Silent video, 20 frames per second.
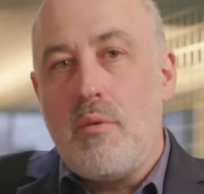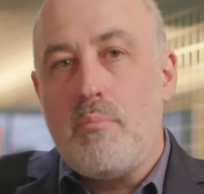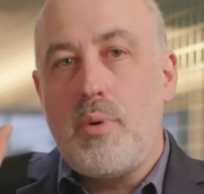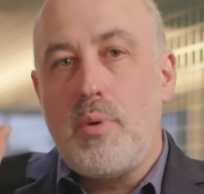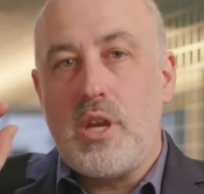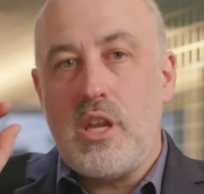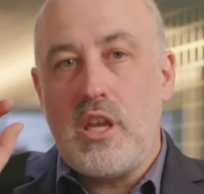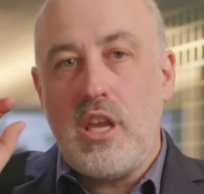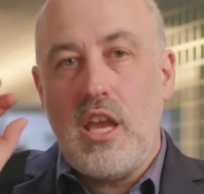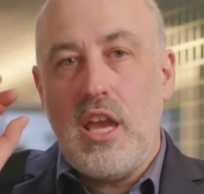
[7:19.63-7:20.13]

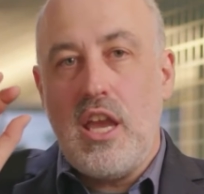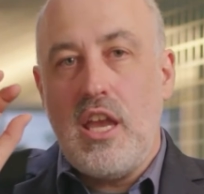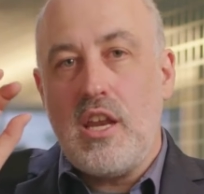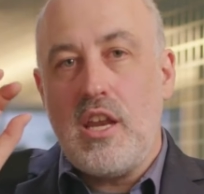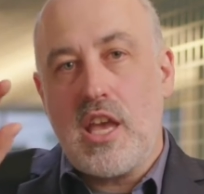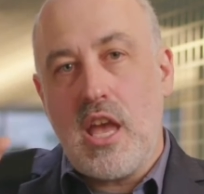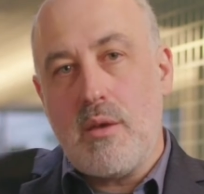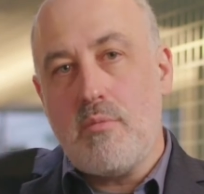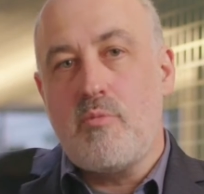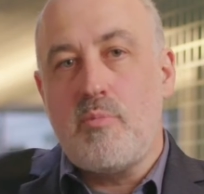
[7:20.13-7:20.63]
But it, in a
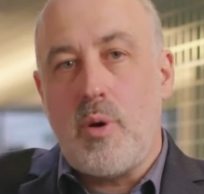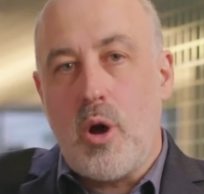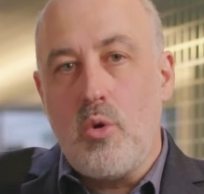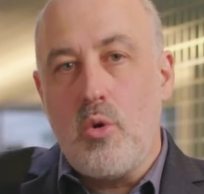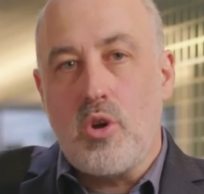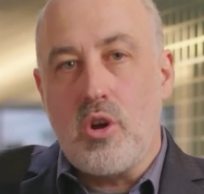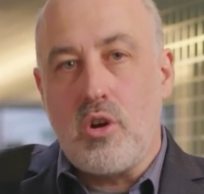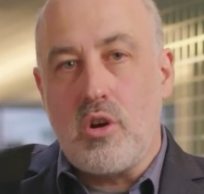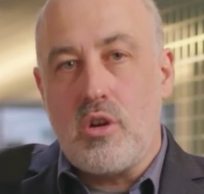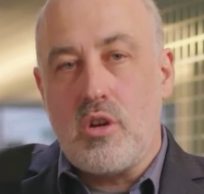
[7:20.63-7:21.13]
game of
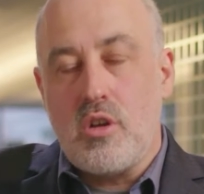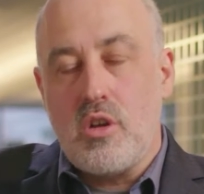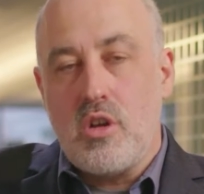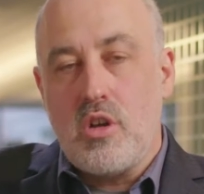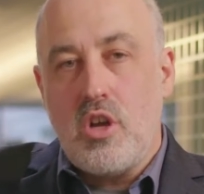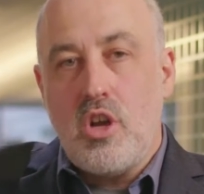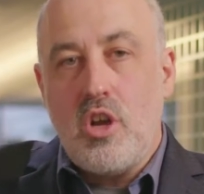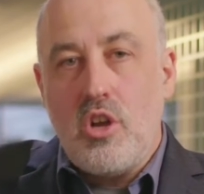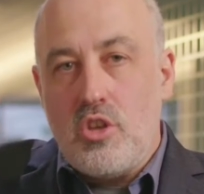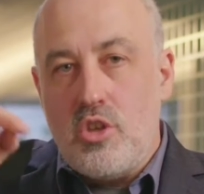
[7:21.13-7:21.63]
poker,
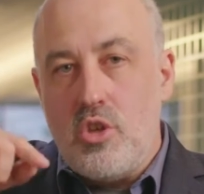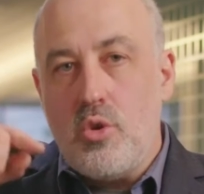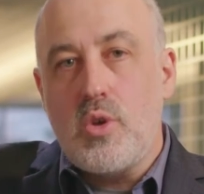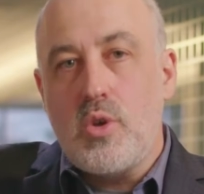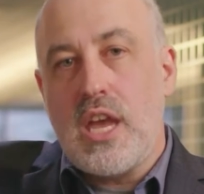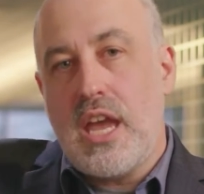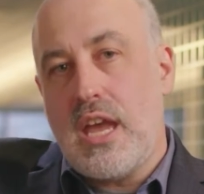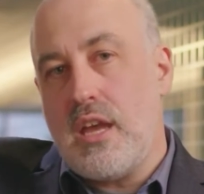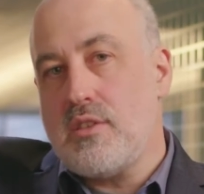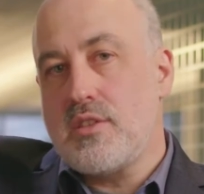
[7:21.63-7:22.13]
you
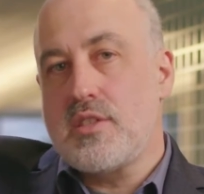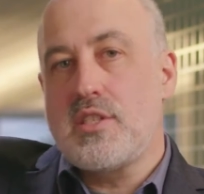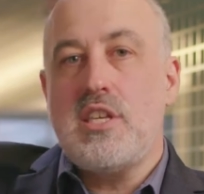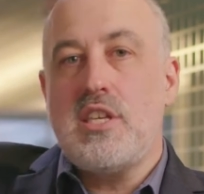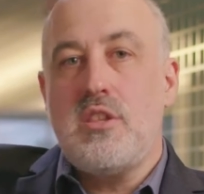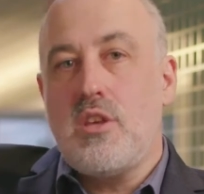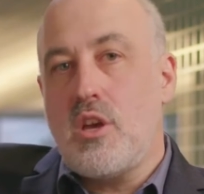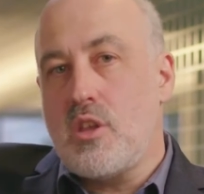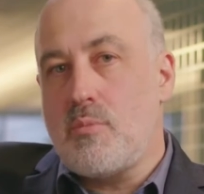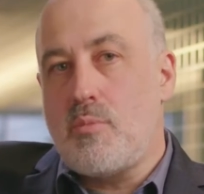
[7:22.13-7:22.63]
can't see
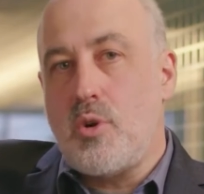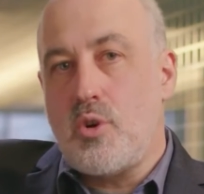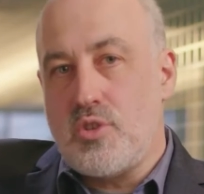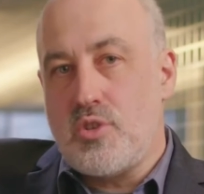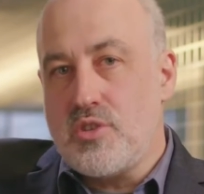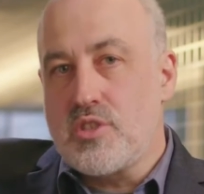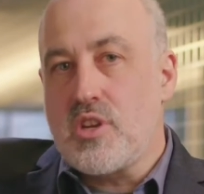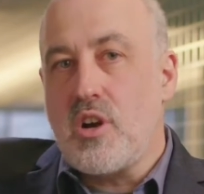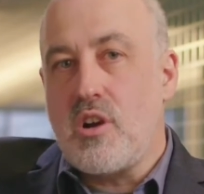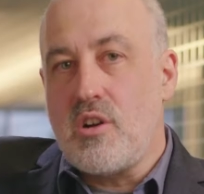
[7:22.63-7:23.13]
the other
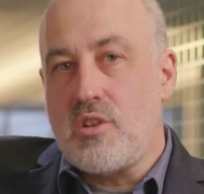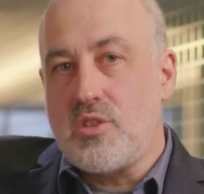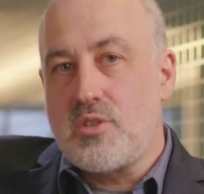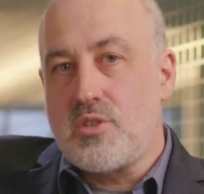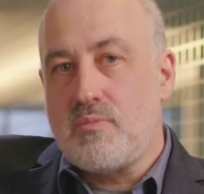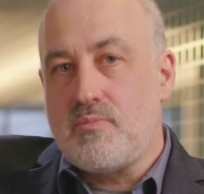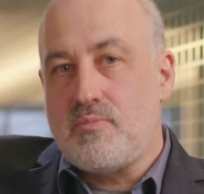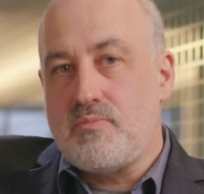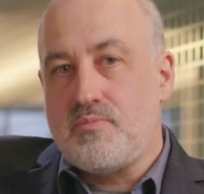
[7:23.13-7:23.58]
person's cards.